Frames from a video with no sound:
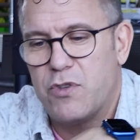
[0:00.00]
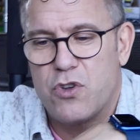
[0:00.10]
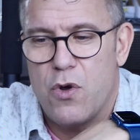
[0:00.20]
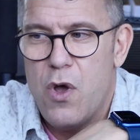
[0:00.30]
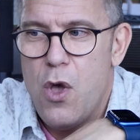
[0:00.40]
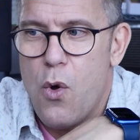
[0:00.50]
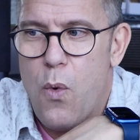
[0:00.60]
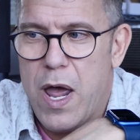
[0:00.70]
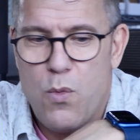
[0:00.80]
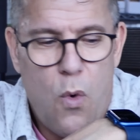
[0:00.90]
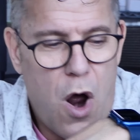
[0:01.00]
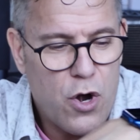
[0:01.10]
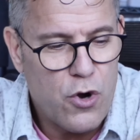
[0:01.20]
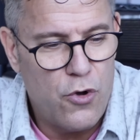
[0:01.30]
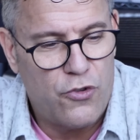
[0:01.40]
So when
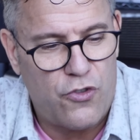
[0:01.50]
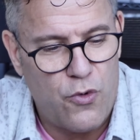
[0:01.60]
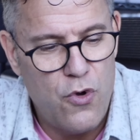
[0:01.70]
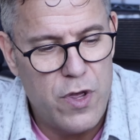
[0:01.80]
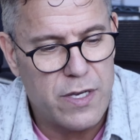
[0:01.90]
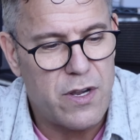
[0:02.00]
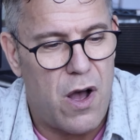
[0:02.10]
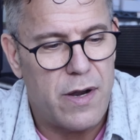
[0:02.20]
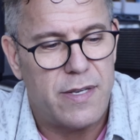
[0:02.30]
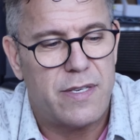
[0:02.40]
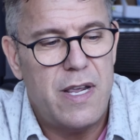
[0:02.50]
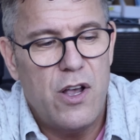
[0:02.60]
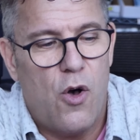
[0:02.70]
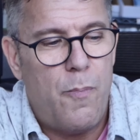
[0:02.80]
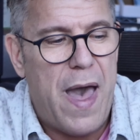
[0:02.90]
water goes through this on a
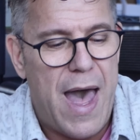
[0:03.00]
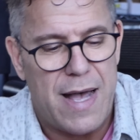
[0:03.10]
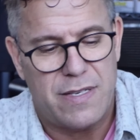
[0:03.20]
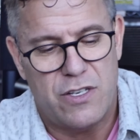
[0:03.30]
single pass,